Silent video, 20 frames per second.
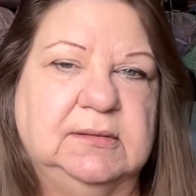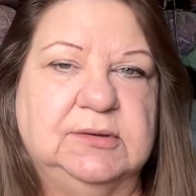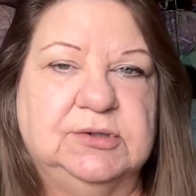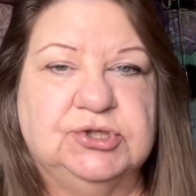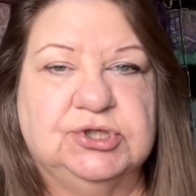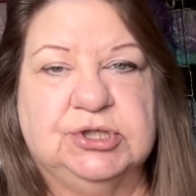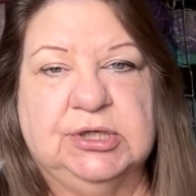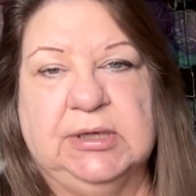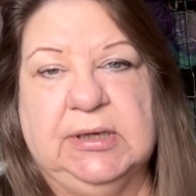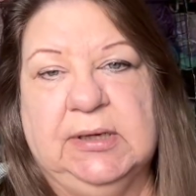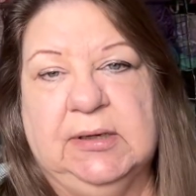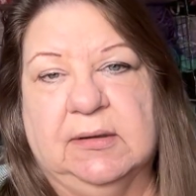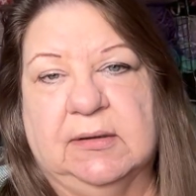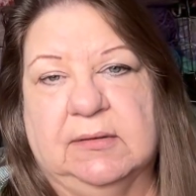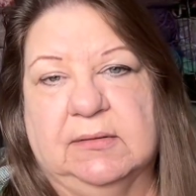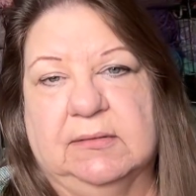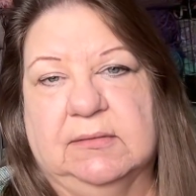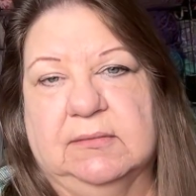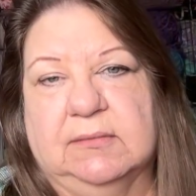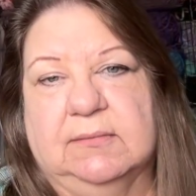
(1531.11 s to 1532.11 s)

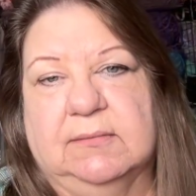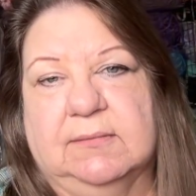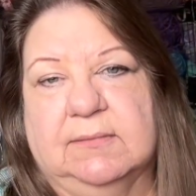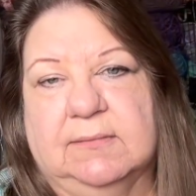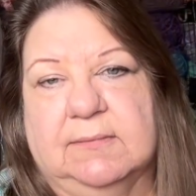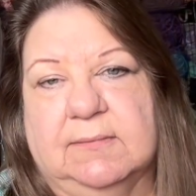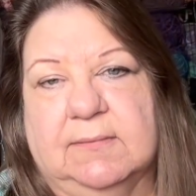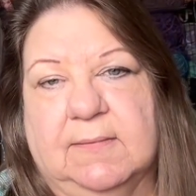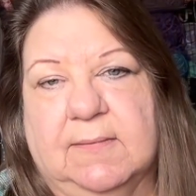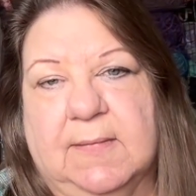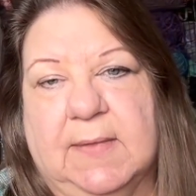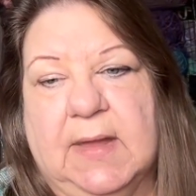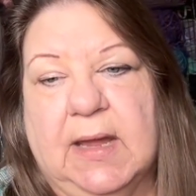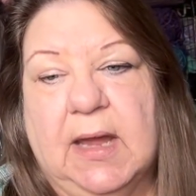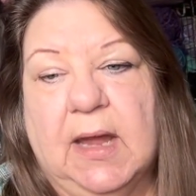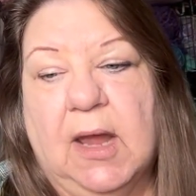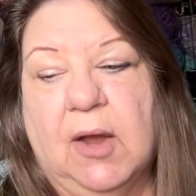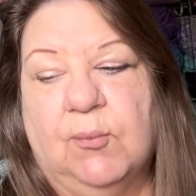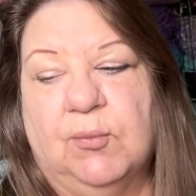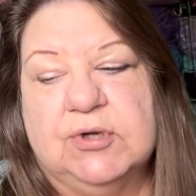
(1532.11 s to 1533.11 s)
chenille,
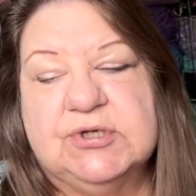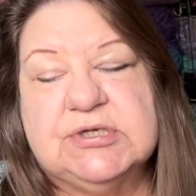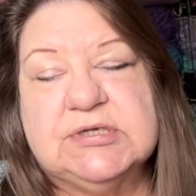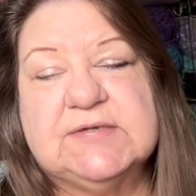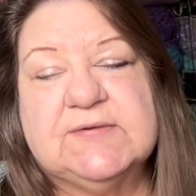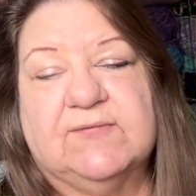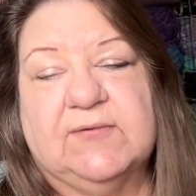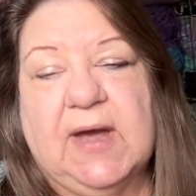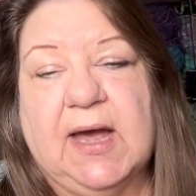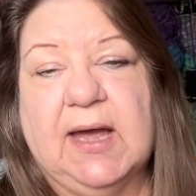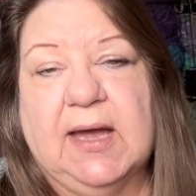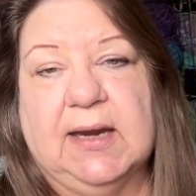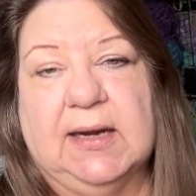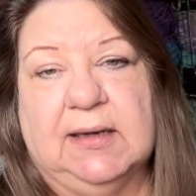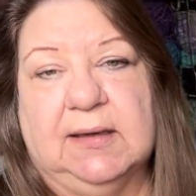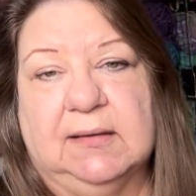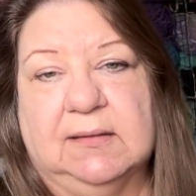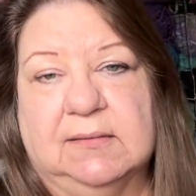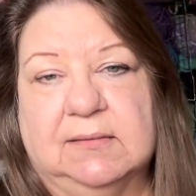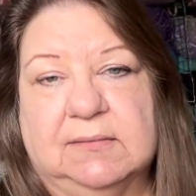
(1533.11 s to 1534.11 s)
which is
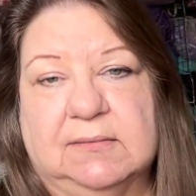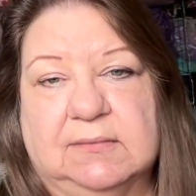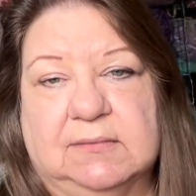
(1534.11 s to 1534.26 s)
fine.